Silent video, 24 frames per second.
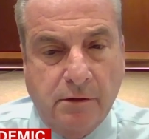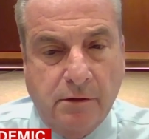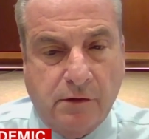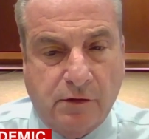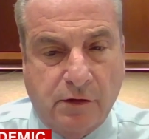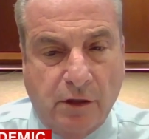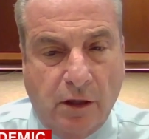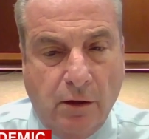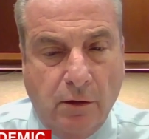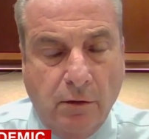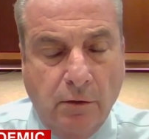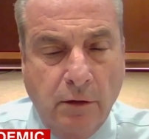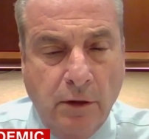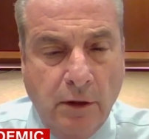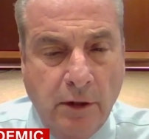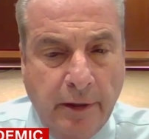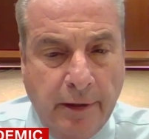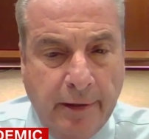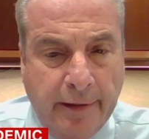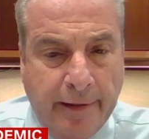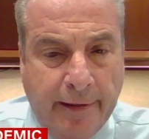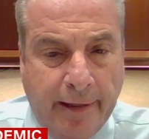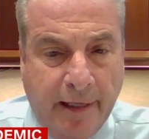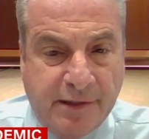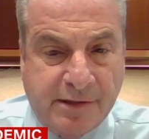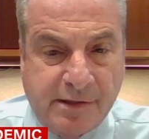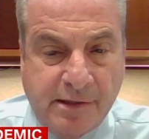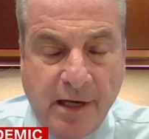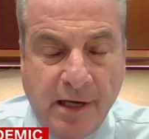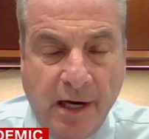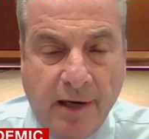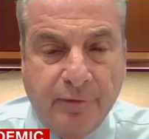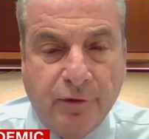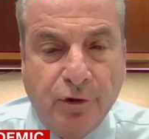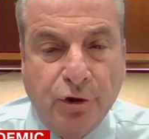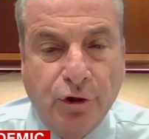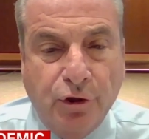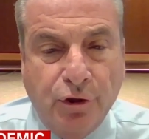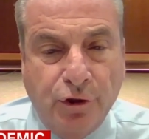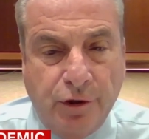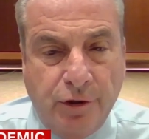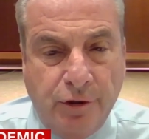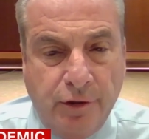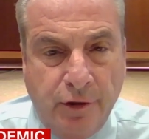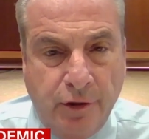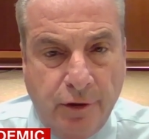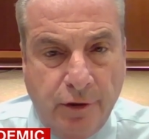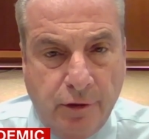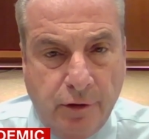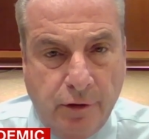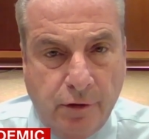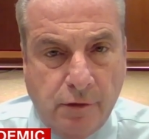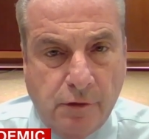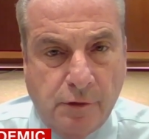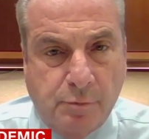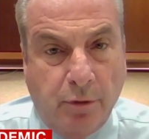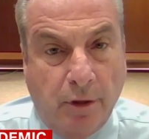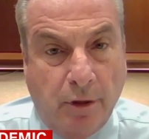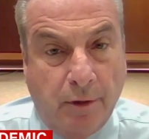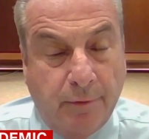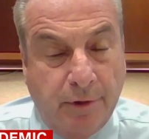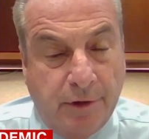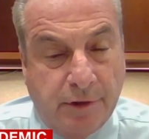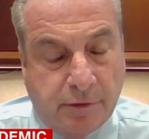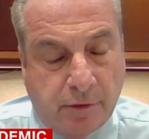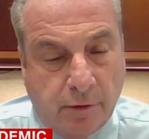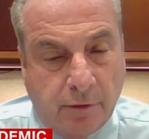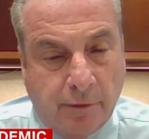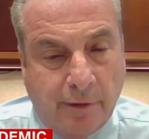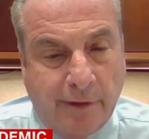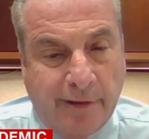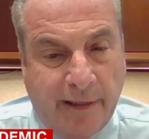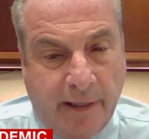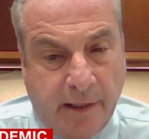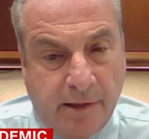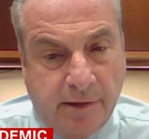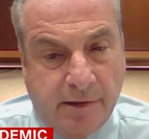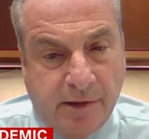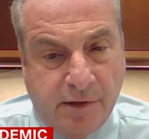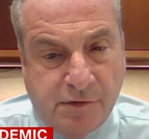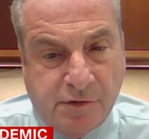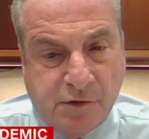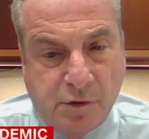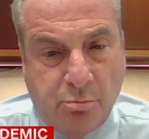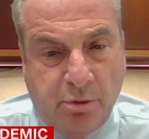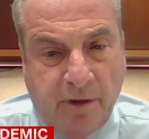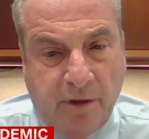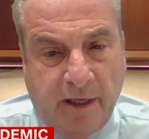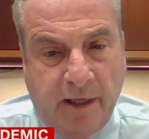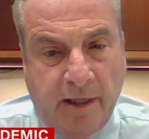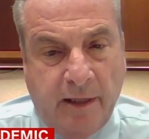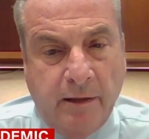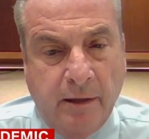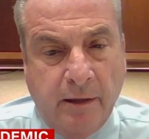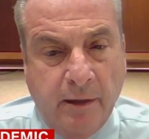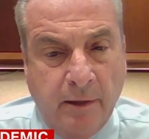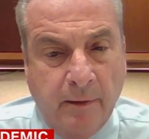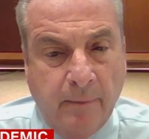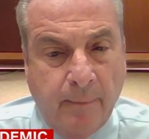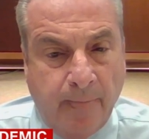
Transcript: So it's never good news, but we certainly anticipate